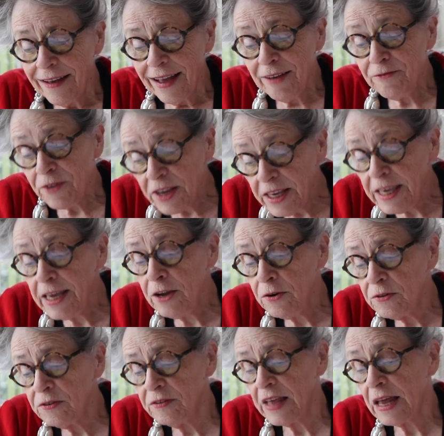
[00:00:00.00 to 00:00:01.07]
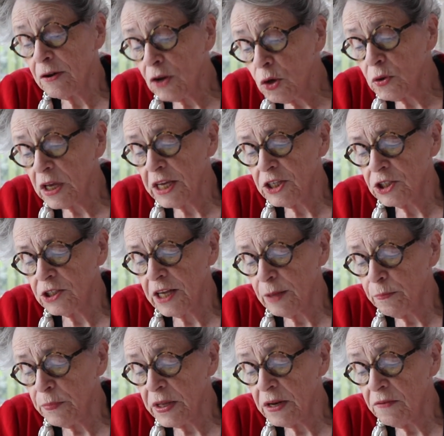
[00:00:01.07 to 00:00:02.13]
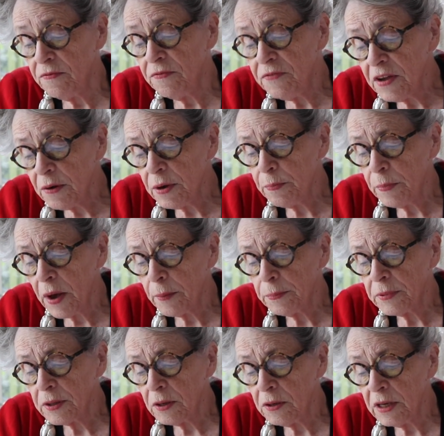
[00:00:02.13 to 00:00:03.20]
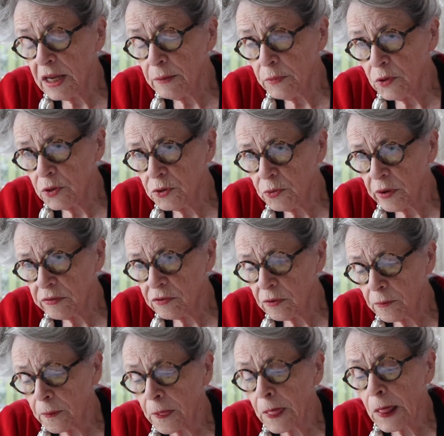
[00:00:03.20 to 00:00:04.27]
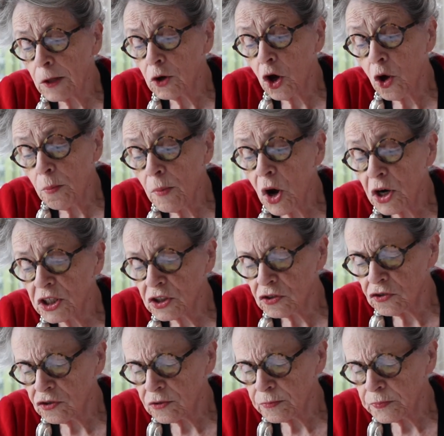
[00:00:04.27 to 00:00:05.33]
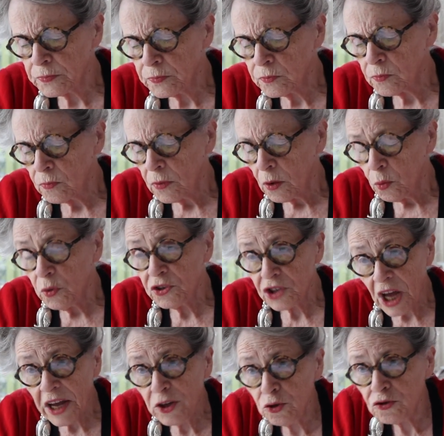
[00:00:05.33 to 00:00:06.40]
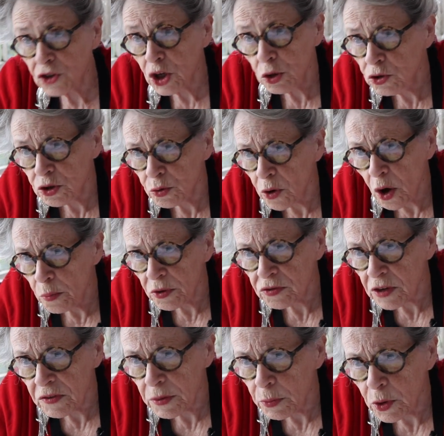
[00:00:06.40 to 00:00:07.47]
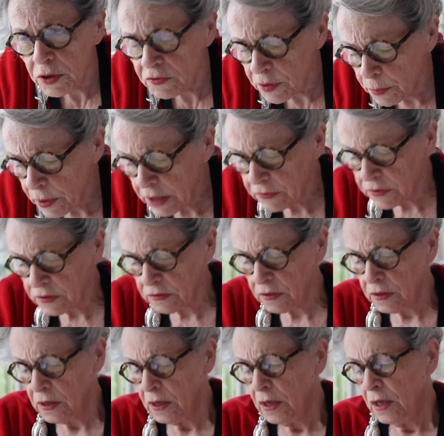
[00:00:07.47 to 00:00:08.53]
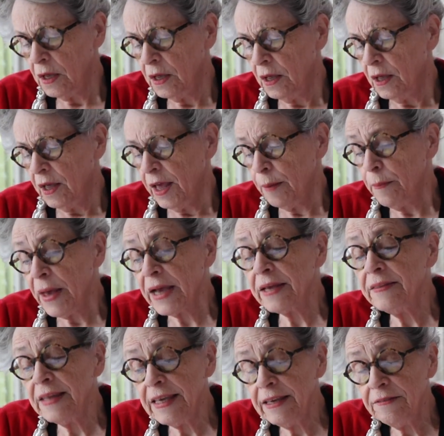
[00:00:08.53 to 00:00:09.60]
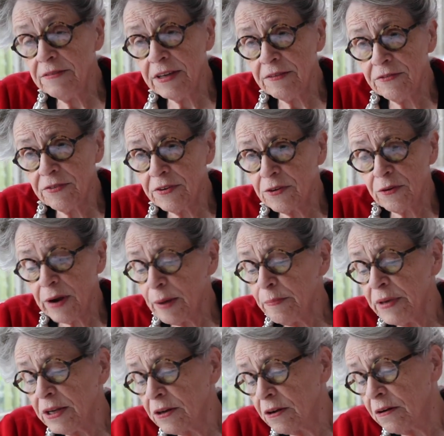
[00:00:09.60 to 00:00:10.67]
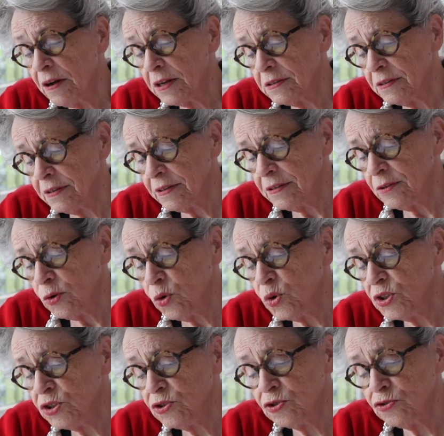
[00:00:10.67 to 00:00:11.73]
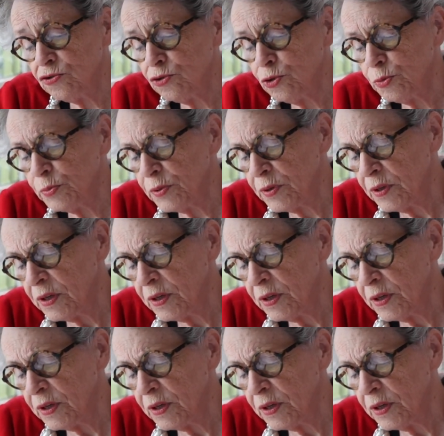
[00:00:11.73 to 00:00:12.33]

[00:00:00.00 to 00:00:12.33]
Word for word: And for years, that location had been a very popular neighborhood restaurant called Martin's which I used to go to almost every morning for breakfast, and back in the evening for crab meat au gratin and oyster soup.